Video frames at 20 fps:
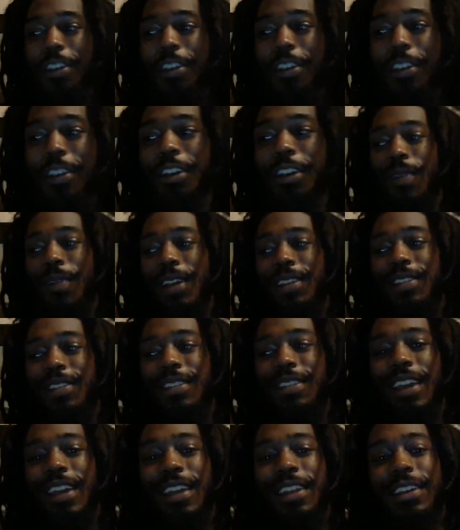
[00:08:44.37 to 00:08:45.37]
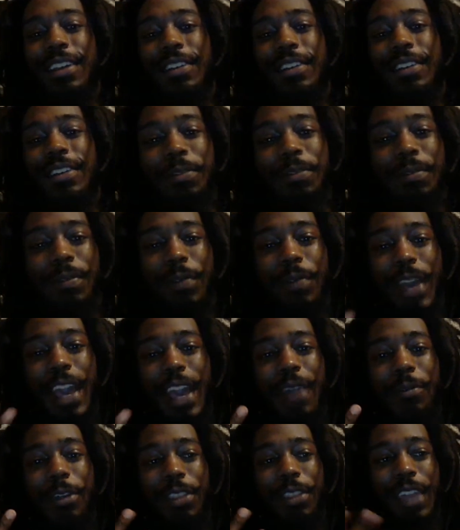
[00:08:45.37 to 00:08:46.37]
upright standing
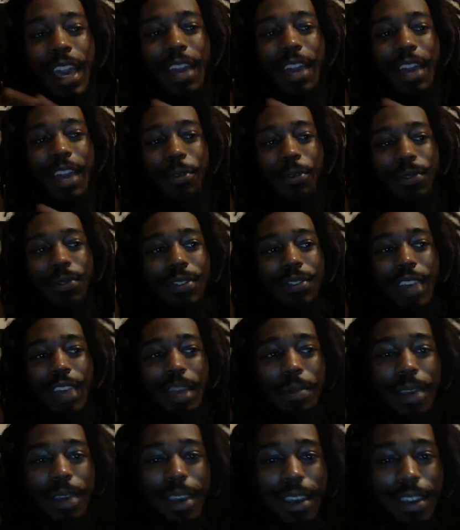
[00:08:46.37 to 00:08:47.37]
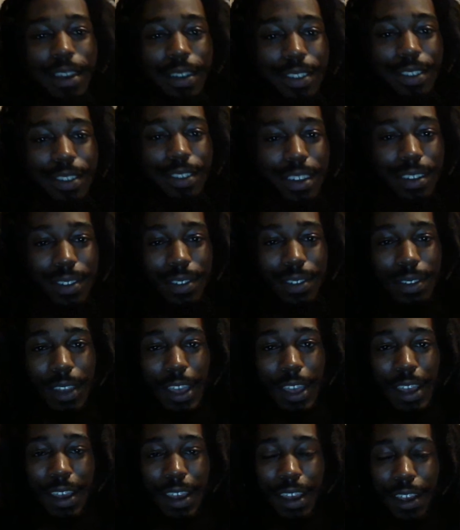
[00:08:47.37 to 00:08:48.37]
with animal type heads, and
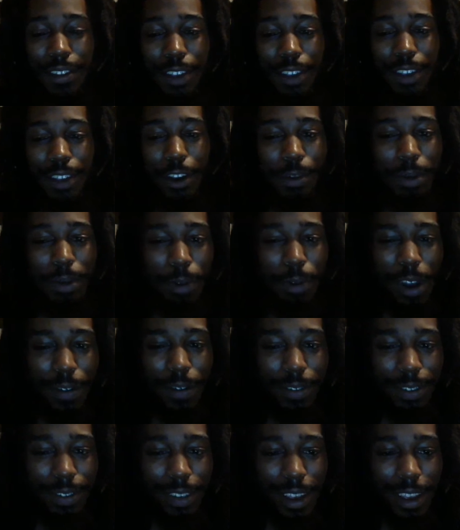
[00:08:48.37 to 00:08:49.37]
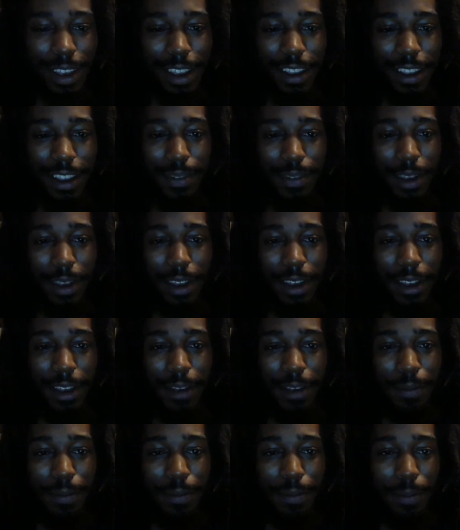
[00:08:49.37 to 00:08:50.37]
it's already been prophesized
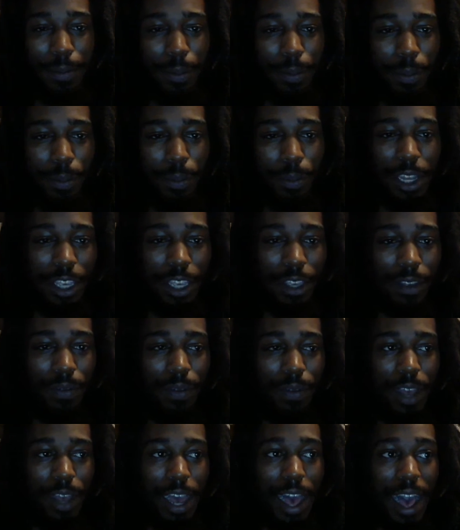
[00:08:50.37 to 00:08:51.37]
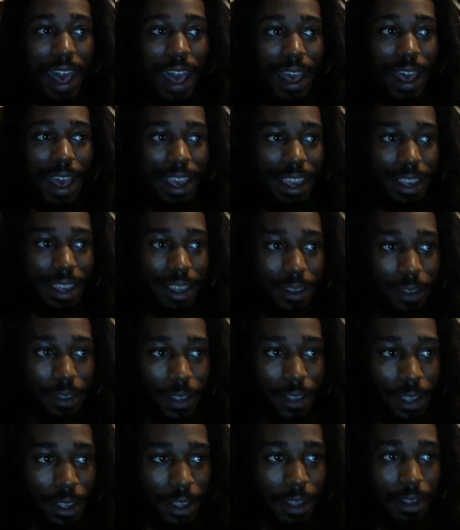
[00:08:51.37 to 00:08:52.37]
by many high
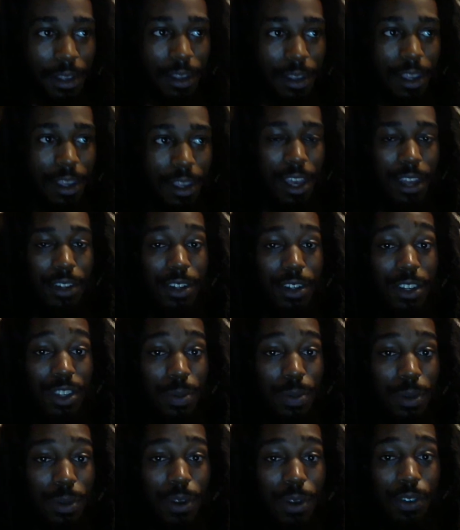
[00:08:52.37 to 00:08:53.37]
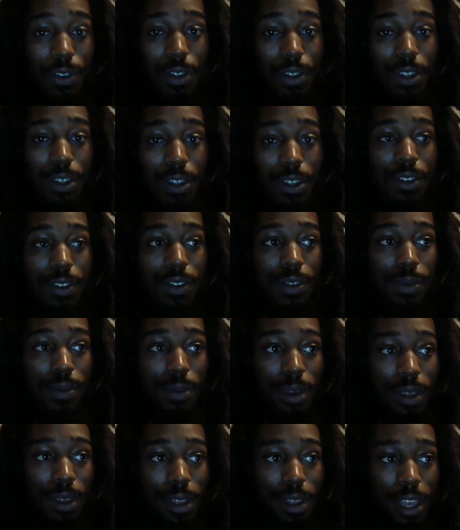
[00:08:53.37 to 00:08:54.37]
conscious spiritualists,
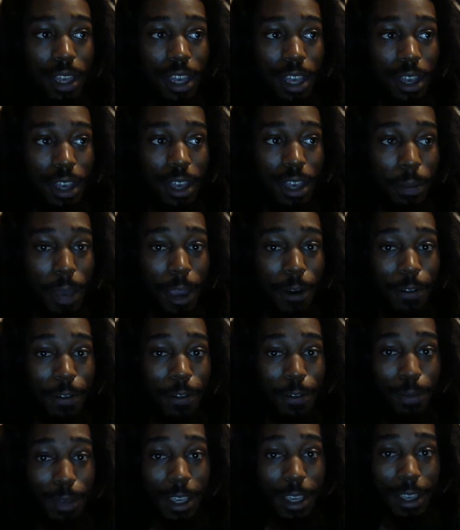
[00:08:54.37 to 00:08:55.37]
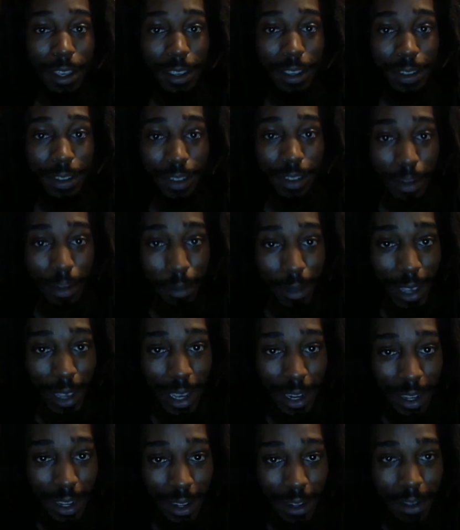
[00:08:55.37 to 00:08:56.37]
powerful beings on the
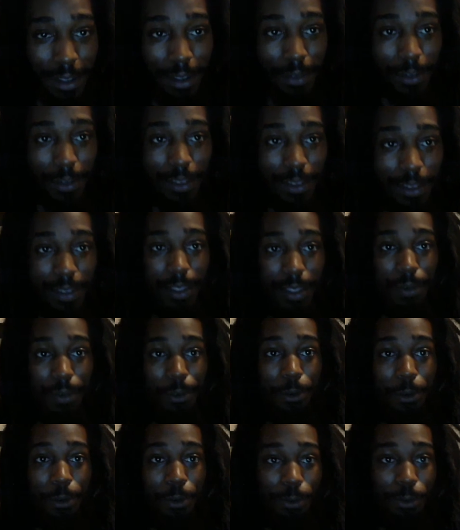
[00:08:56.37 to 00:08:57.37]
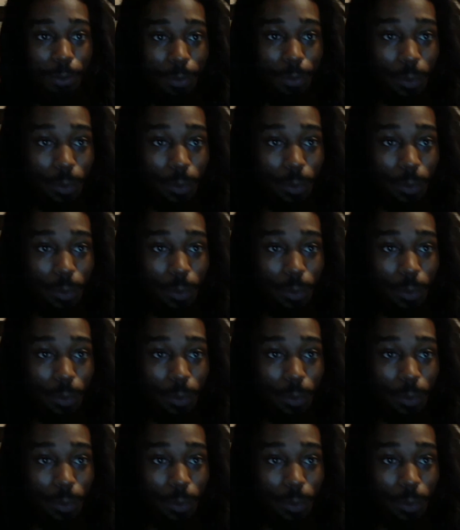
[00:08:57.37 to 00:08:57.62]
planet was who